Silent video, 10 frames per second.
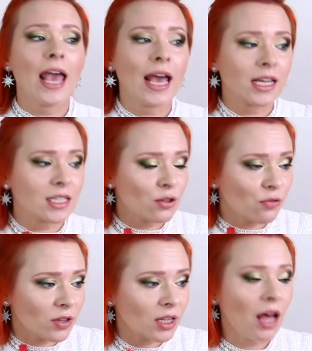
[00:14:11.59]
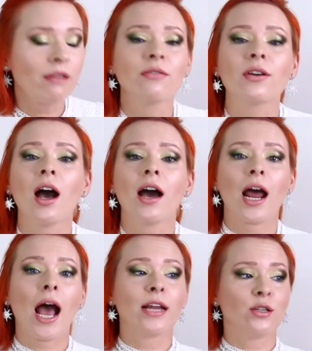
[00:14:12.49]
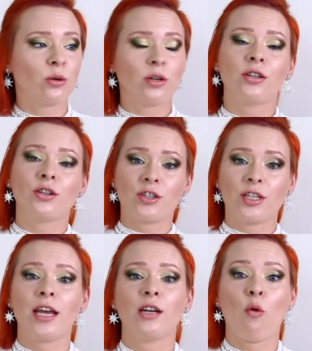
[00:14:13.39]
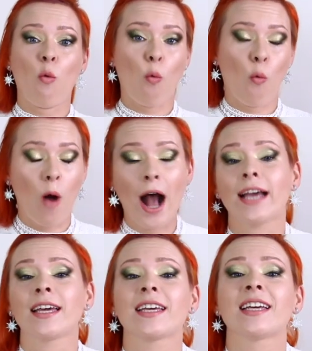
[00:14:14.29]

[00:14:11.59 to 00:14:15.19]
and for the love of God, I don't understand why.